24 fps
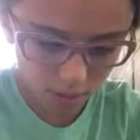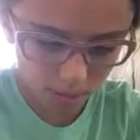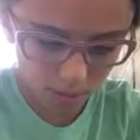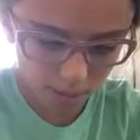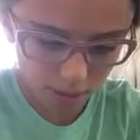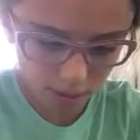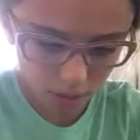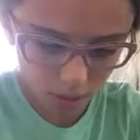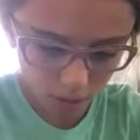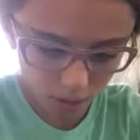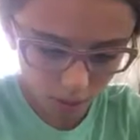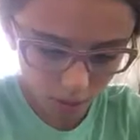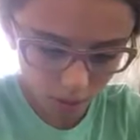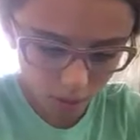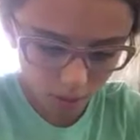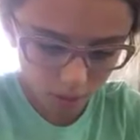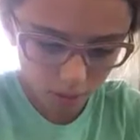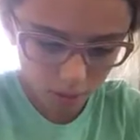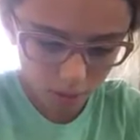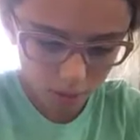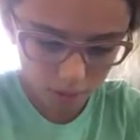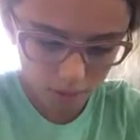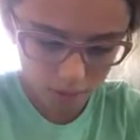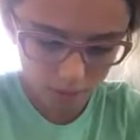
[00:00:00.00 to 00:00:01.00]
the middle,
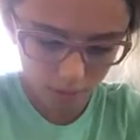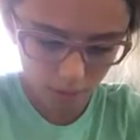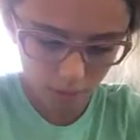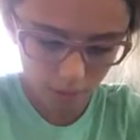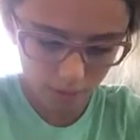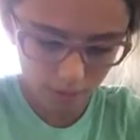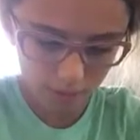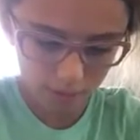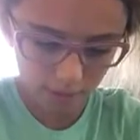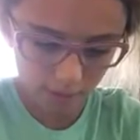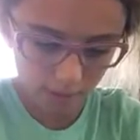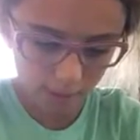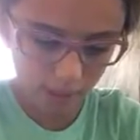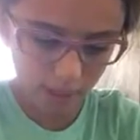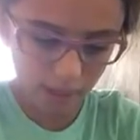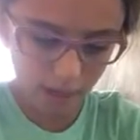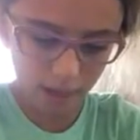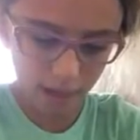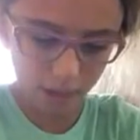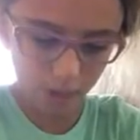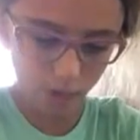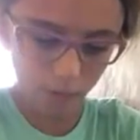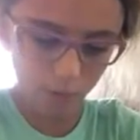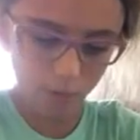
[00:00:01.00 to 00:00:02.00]
so like
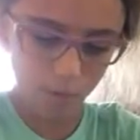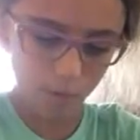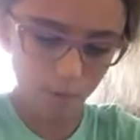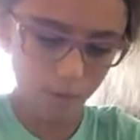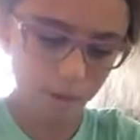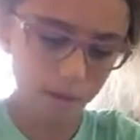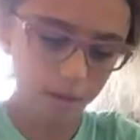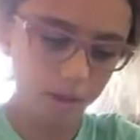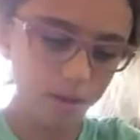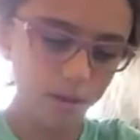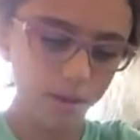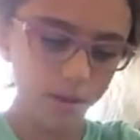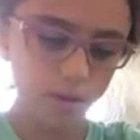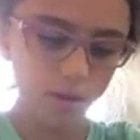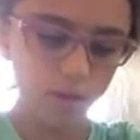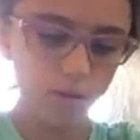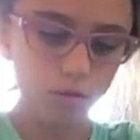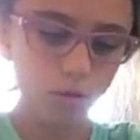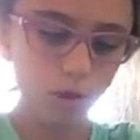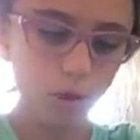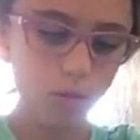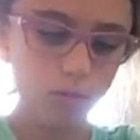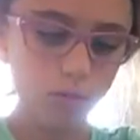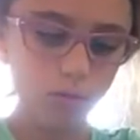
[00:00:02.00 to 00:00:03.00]
diagonal from it.
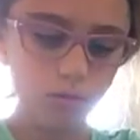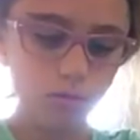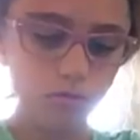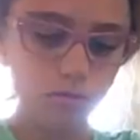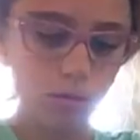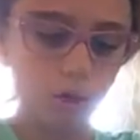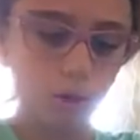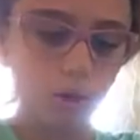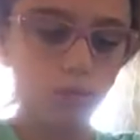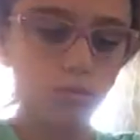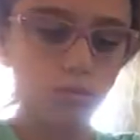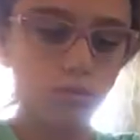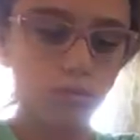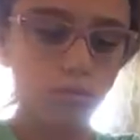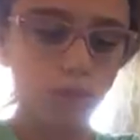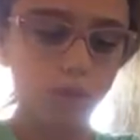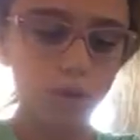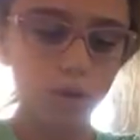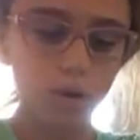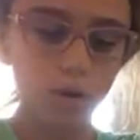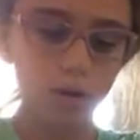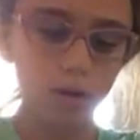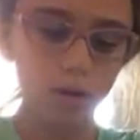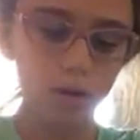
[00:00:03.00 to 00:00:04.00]
Like don't
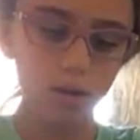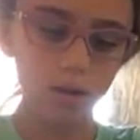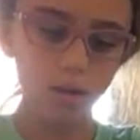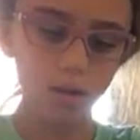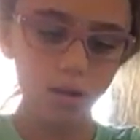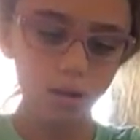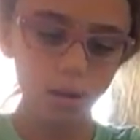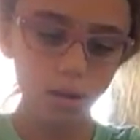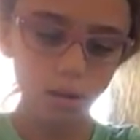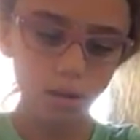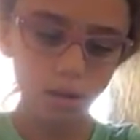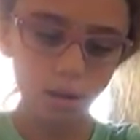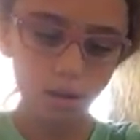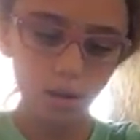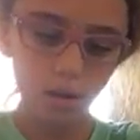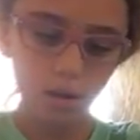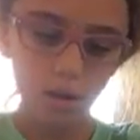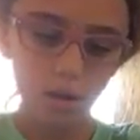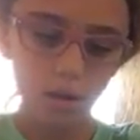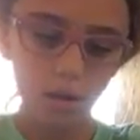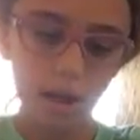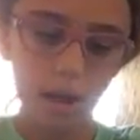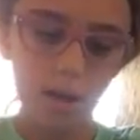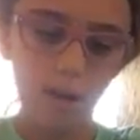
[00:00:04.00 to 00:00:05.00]
put it
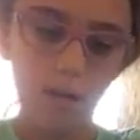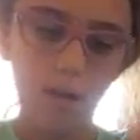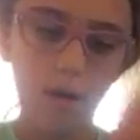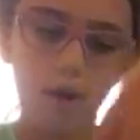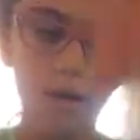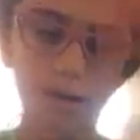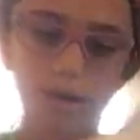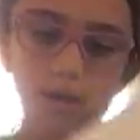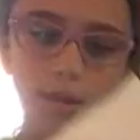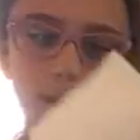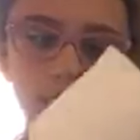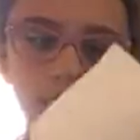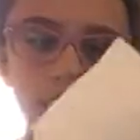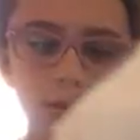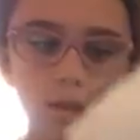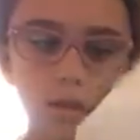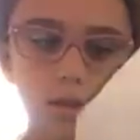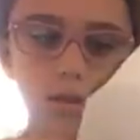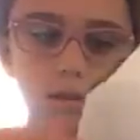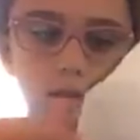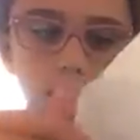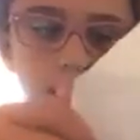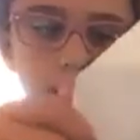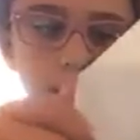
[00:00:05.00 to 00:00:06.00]
how I did it.
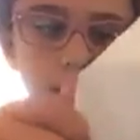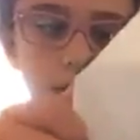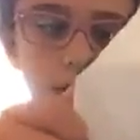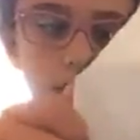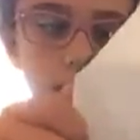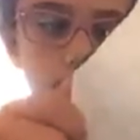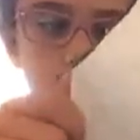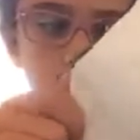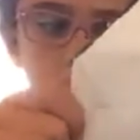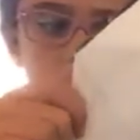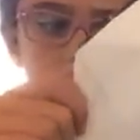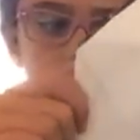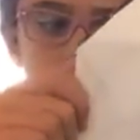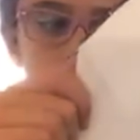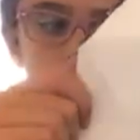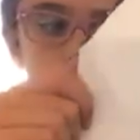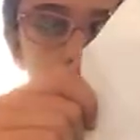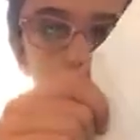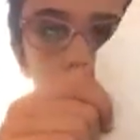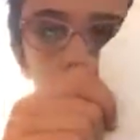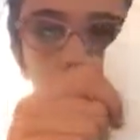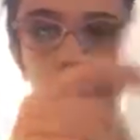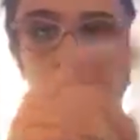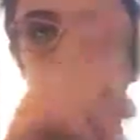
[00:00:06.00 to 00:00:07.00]
So
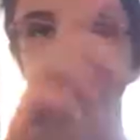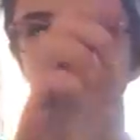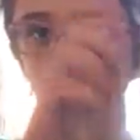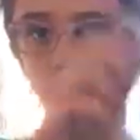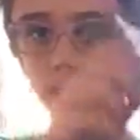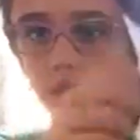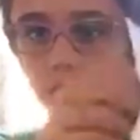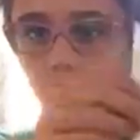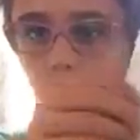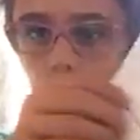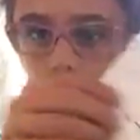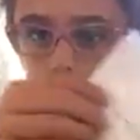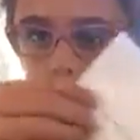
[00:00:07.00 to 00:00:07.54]
put it so it